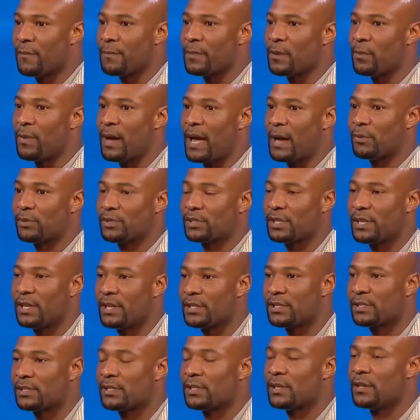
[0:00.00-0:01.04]
The Bible
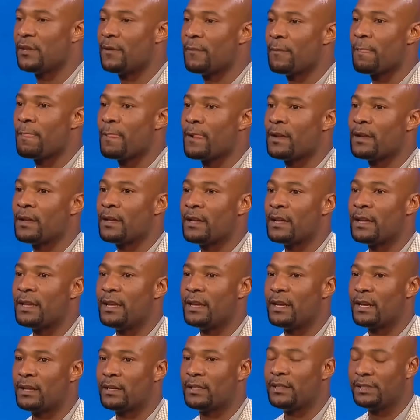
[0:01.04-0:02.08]
says
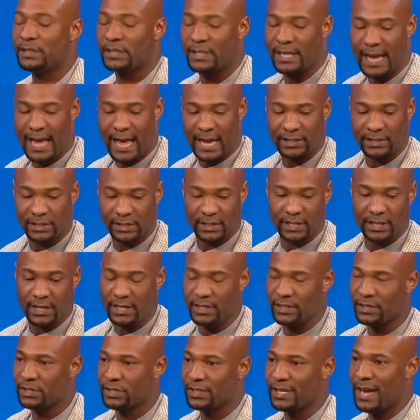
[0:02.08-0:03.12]
in
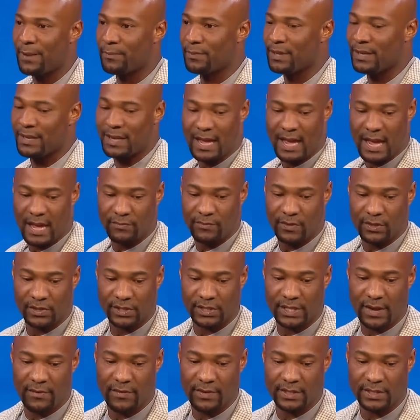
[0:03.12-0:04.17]
Ecclesiastes chapter nine, verse
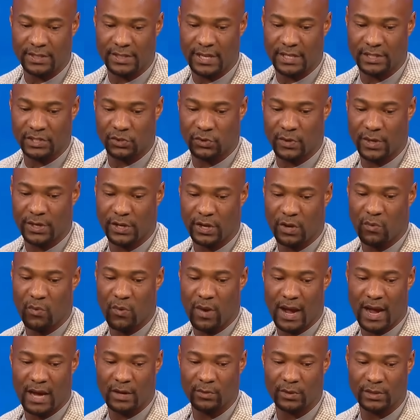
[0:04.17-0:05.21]
seven, it says, drink your
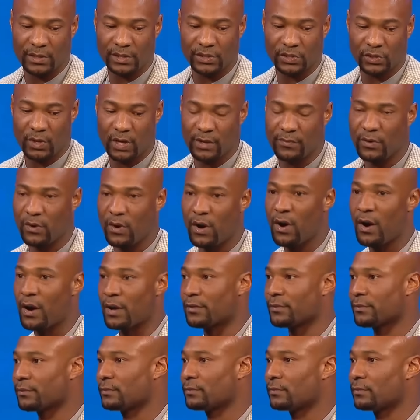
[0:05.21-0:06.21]
wine with a joyful heart.